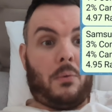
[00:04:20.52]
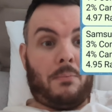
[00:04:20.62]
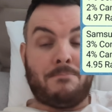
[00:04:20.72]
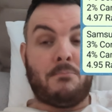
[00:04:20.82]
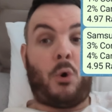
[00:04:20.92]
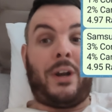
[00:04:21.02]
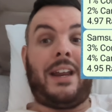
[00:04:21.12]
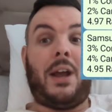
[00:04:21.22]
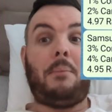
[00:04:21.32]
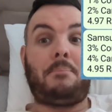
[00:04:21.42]

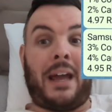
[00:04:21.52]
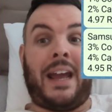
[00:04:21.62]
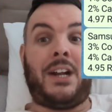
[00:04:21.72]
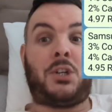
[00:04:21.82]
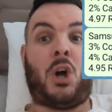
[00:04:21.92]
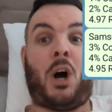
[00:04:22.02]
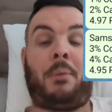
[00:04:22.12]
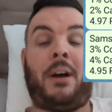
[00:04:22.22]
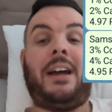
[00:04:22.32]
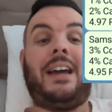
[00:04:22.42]
money per
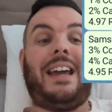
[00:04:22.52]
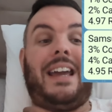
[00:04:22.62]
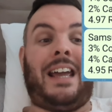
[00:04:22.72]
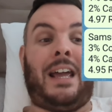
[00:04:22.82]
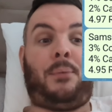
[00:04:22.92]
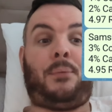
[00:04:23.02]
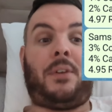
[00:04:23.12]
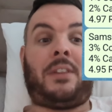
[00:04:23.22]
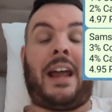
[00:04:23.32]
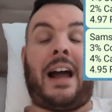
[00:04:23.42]
job if
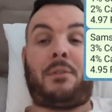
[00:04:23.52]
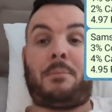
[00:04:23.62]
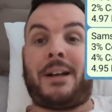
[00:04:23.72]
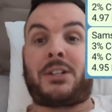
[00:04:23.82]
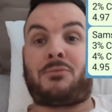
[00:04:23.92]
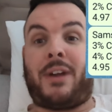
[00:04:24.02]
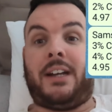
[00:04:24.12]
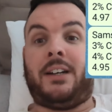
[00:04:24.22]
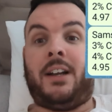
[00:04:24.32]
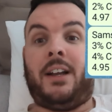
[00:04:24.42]
they have a better
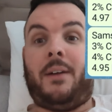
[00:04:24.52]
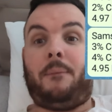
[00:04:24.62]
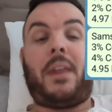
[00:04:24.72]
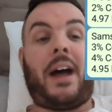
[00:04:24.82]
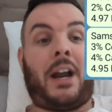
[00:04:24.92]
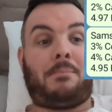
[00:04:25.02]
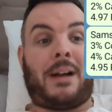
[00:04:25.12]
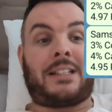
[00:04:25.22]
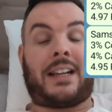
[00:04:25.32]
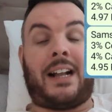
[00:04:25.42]
rating and a
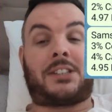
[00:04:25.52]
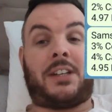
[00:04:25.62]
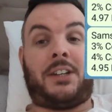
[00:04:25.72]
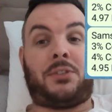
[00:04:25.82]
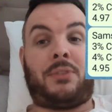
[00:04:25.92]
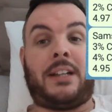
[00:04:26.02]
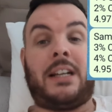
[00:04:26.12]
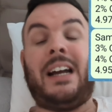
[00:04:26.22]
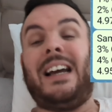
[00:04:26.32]
better cancellation rate.